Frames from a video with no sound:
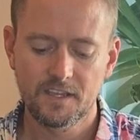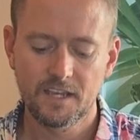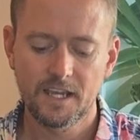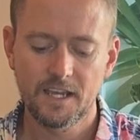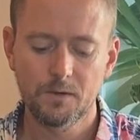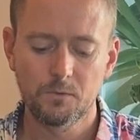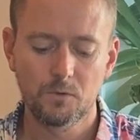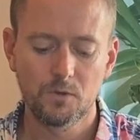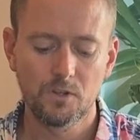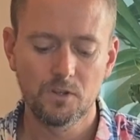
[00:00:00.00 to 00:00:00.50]
The
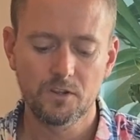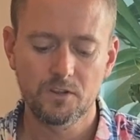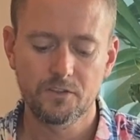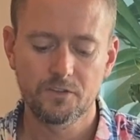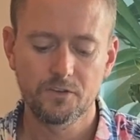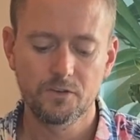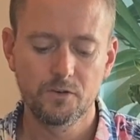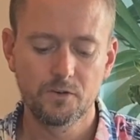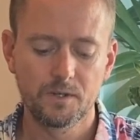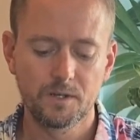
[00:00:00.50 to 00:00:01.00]
guide will
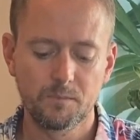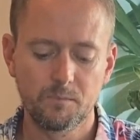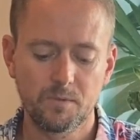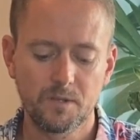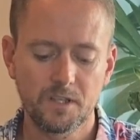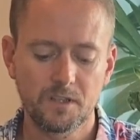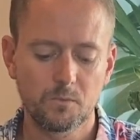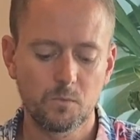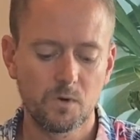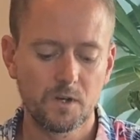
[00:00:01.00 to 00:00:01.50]
look through
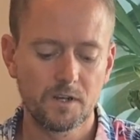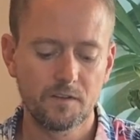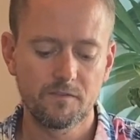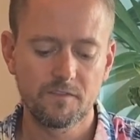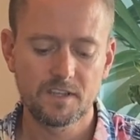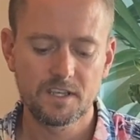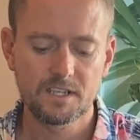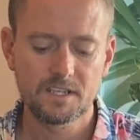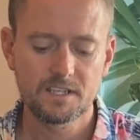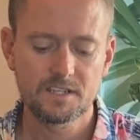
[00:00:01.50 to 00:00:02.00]
and pick
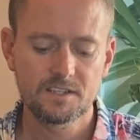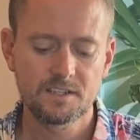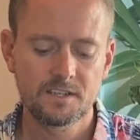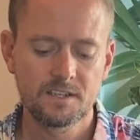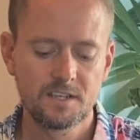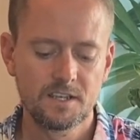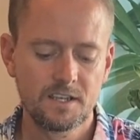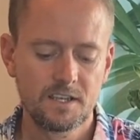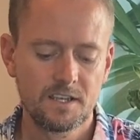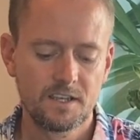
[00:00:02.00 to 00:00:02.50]
one of
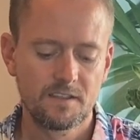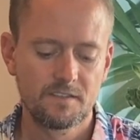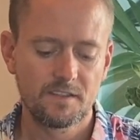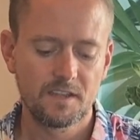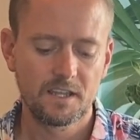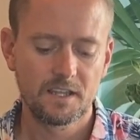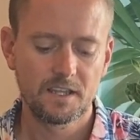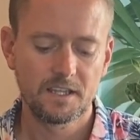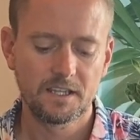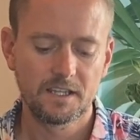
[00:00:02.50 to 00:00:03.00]
these
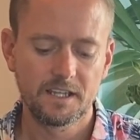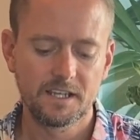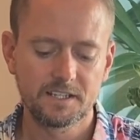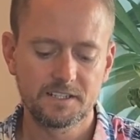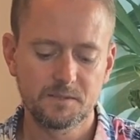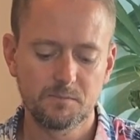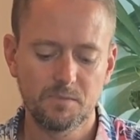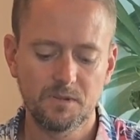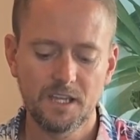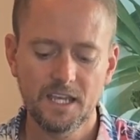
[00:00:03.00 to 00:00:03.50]
that they'd
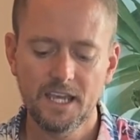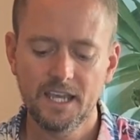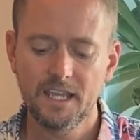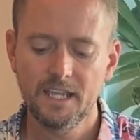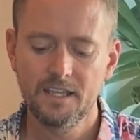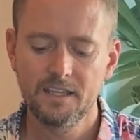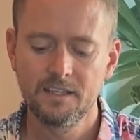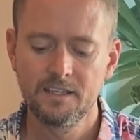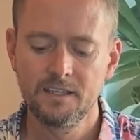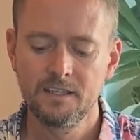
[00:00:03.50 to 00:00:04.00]
like to
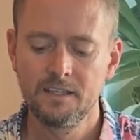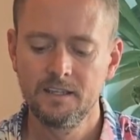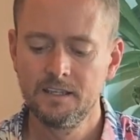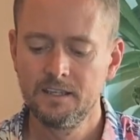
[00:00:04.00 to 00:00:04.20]
play,